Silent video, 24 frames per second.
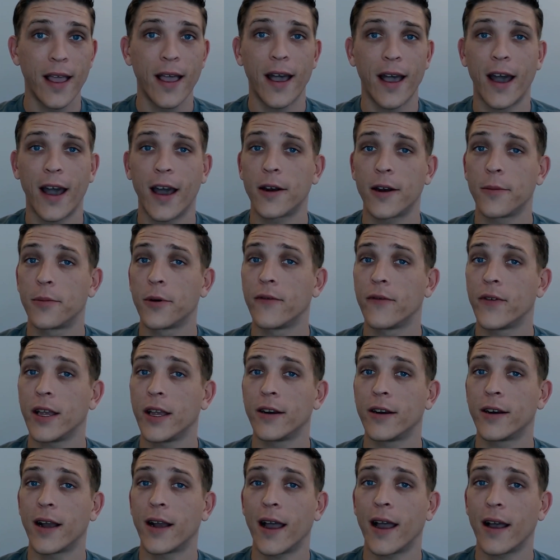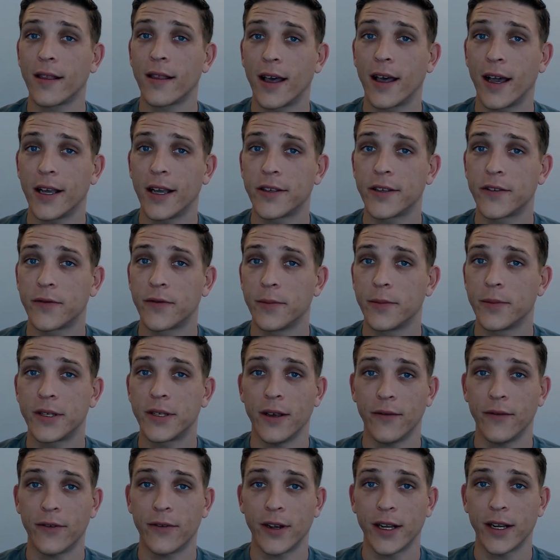how to prevent your allies from
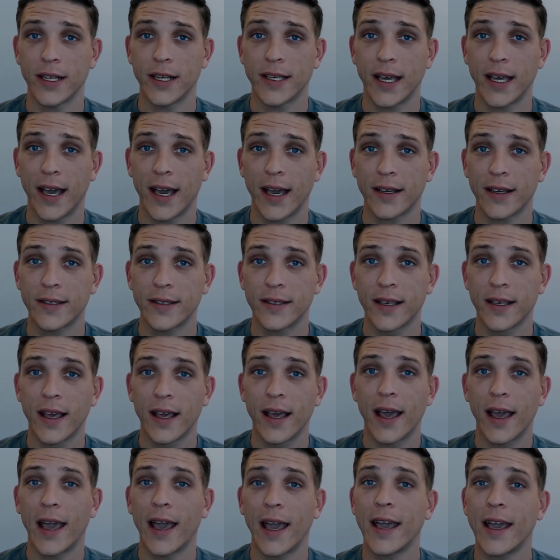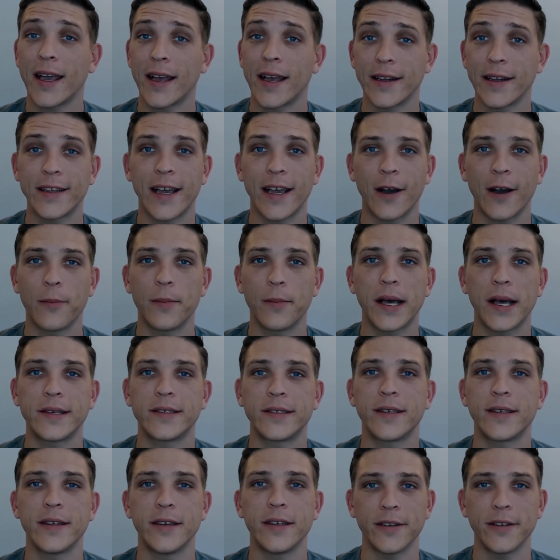suffering attacks, and how
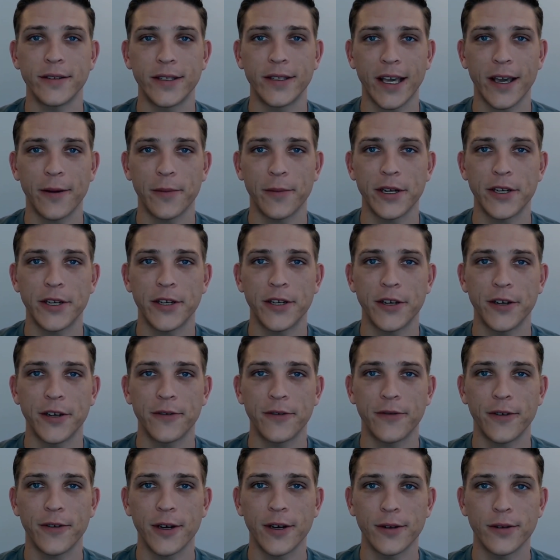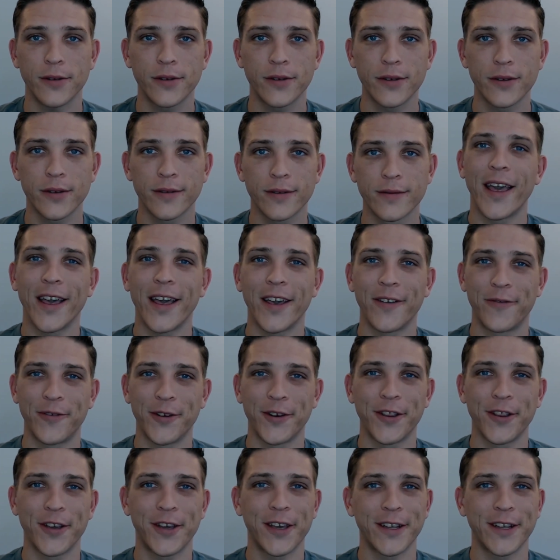best to deal damage to your foes. If
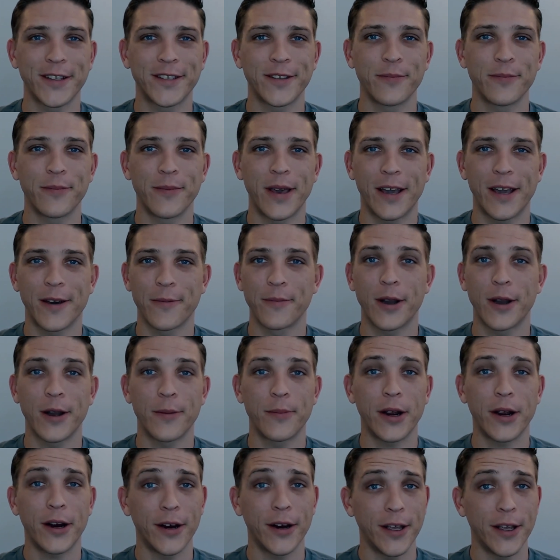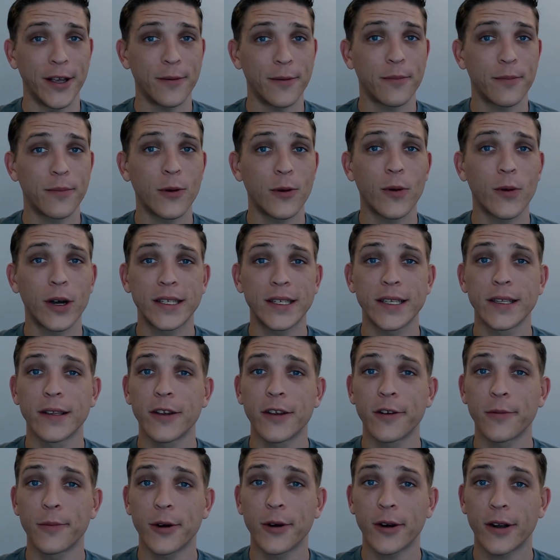you're looking to make a Barbarian but want a
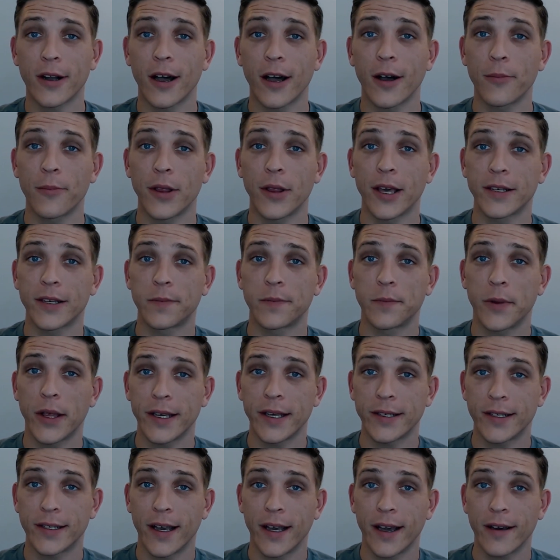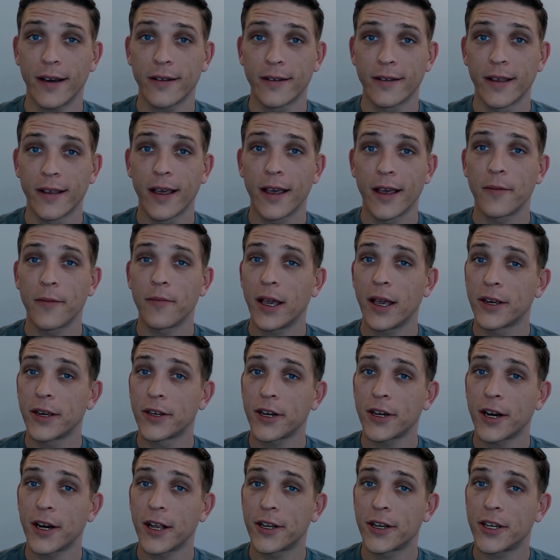little more complex playstyle, make
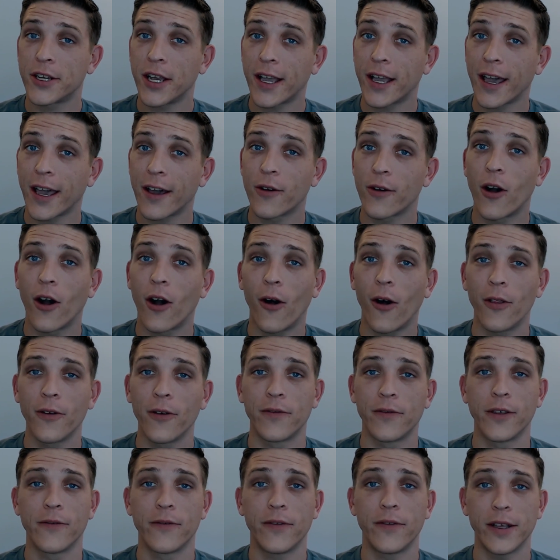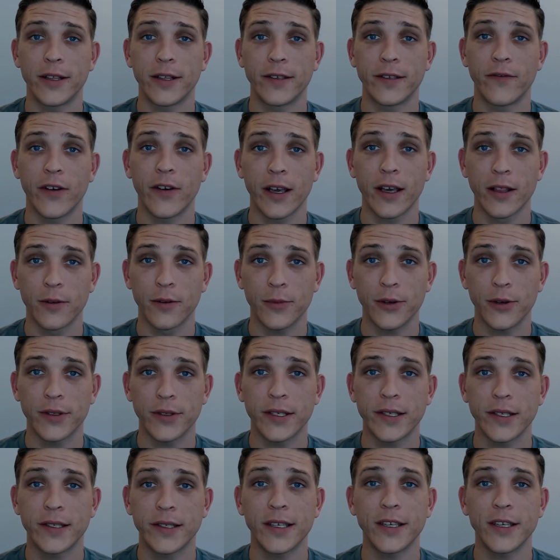sure to check out all of the feats available
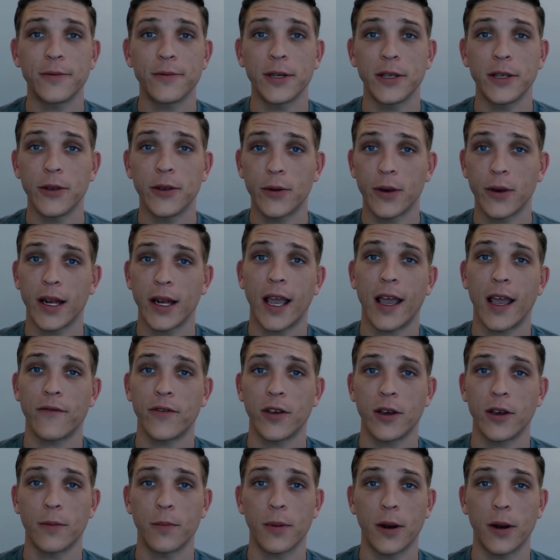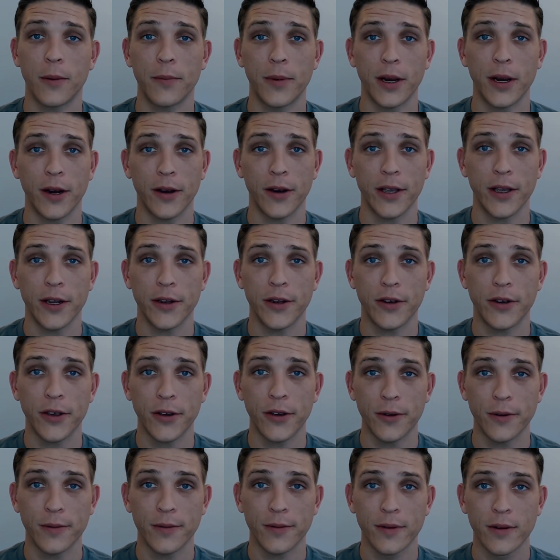to see what you can have your Barbarian
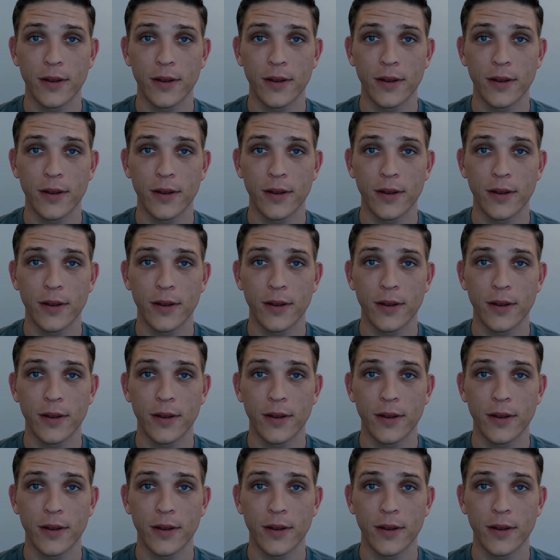do.